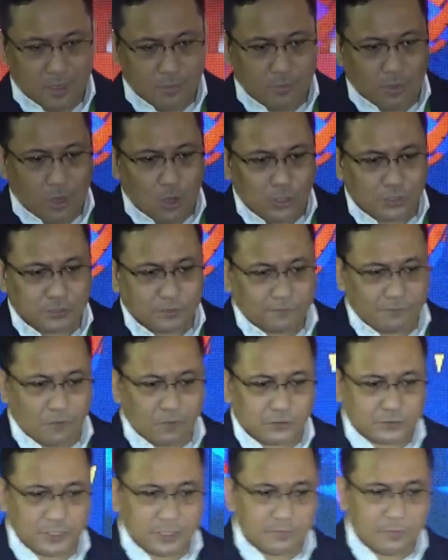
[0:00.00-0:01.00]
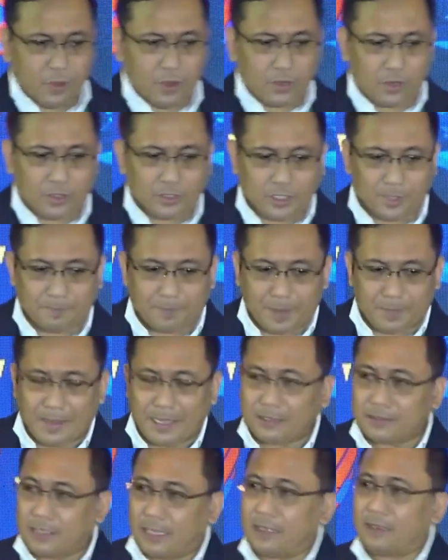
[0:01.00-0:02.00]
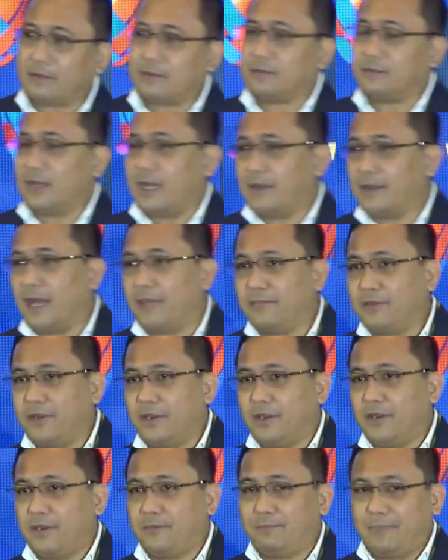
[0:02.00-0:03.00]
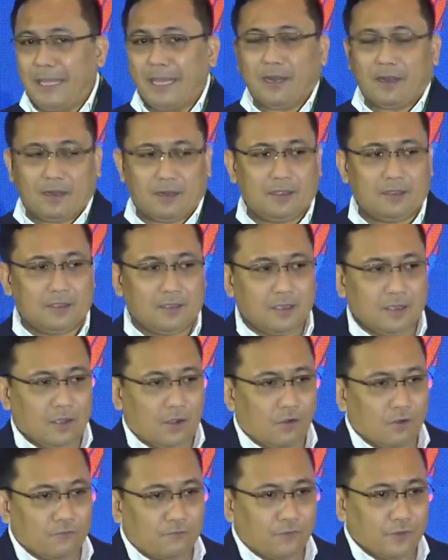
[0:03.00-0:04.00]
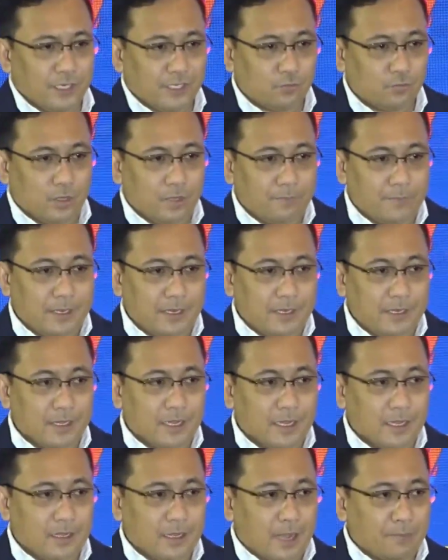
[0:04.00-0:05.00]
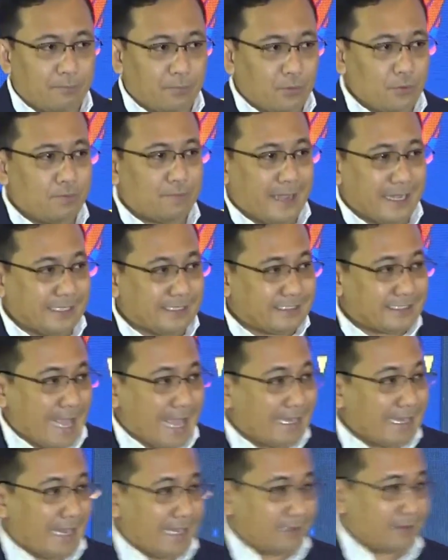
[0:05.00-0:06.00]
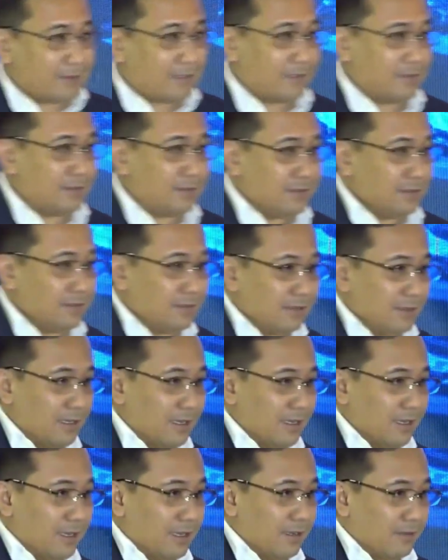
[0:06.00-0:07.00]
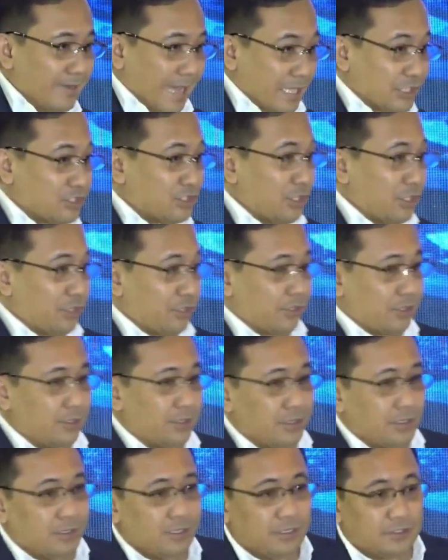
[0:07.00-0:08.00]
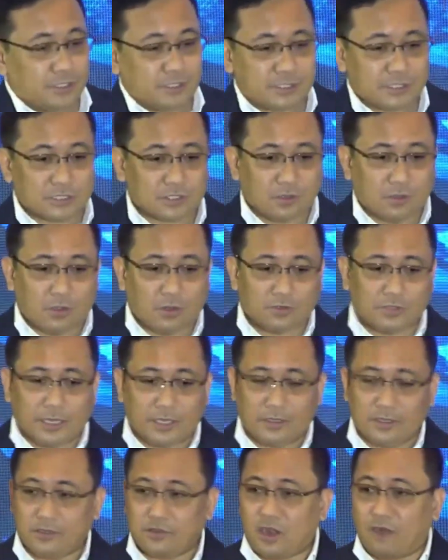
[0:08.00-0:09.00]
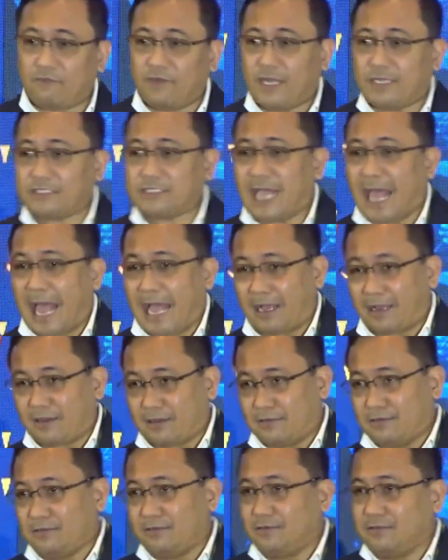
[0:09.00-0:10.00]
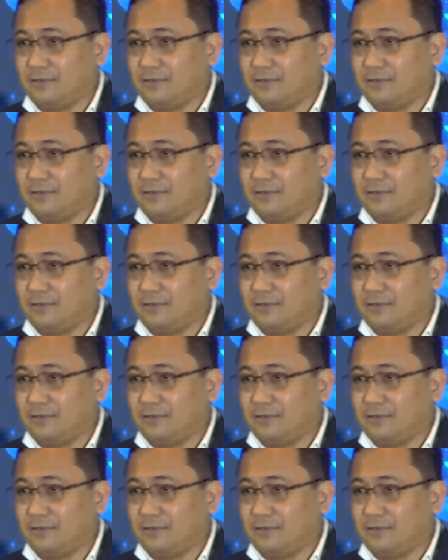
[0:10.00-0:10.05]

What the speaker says: we're also focusing more on implementing another bill. Hopefully it will be approved by Senate next year. This is called the E-Governance Act.